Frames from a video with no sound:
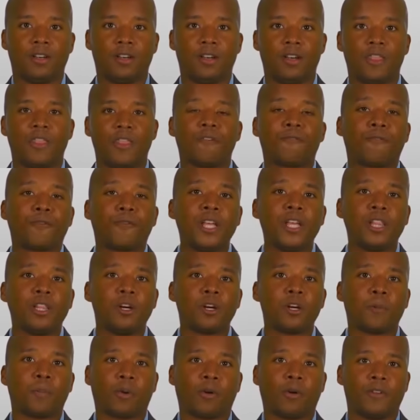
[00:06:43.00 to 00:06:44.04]
The free
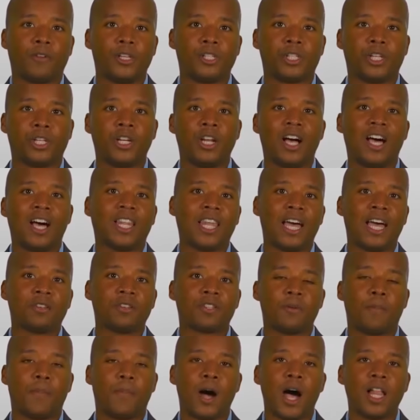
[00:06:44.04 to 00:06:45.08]
look provision allows
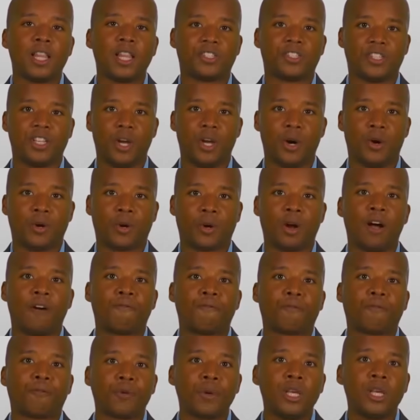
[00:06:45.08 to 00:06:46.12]
the policy owner a
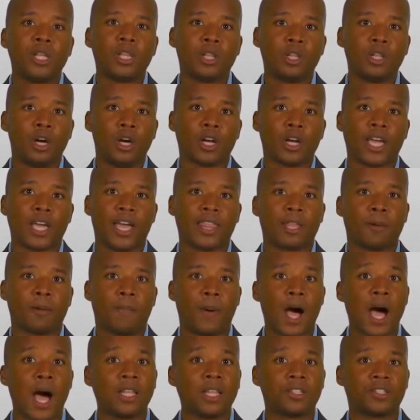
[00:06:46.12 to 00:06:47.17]
free look at the
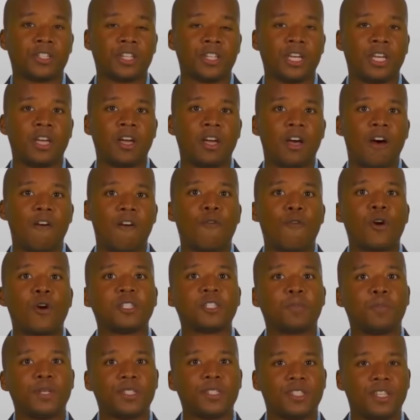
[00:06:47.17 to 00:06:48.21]
policy for a
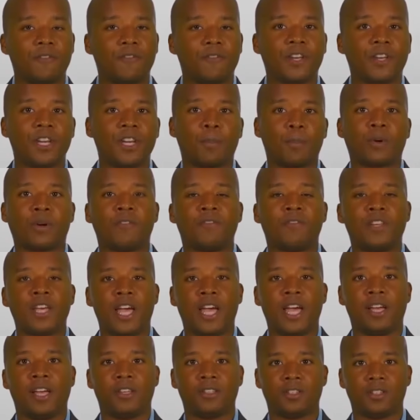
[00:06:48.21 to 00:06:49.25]
specific number of
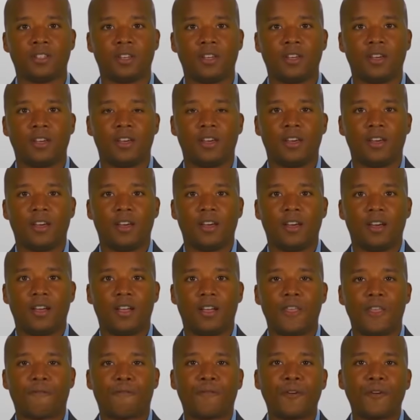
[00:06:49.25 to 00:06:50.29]
days.
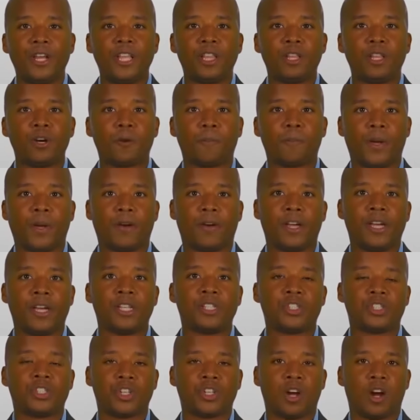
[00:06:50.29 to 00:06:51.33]
The free look period
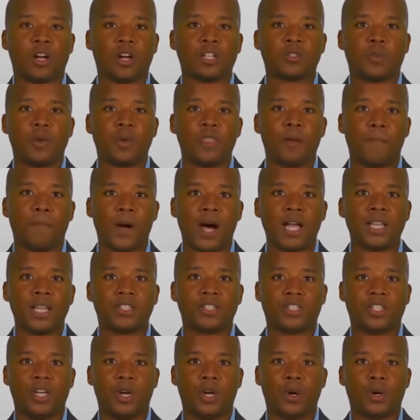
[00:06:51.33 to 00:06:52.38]
starts when the
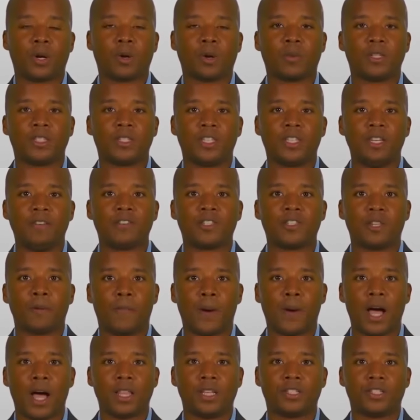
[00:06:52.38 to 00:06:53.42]
policy owner receives the
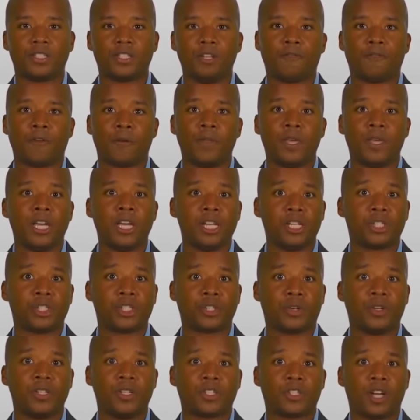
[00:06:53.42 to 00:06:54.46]
policy from the
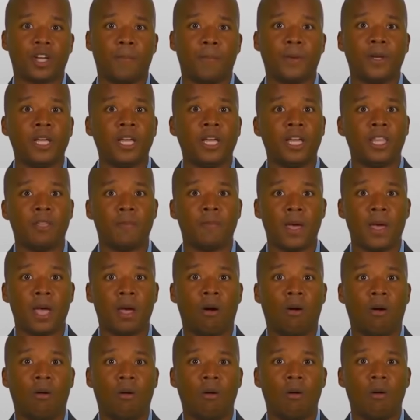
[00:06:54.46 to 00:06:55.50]
insurance company in the
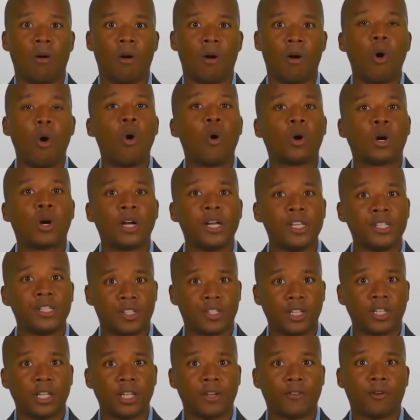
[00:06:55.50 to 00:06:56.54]
mail or is
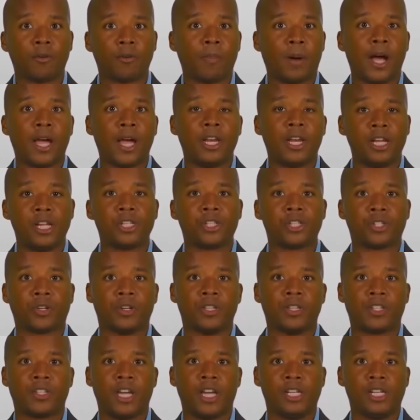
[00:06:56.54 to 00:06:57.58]
delivered by an
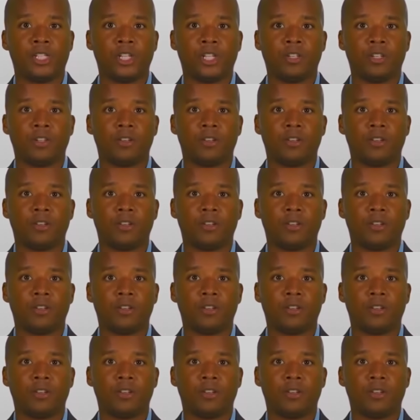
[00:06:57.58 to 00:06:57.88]
insurance agent.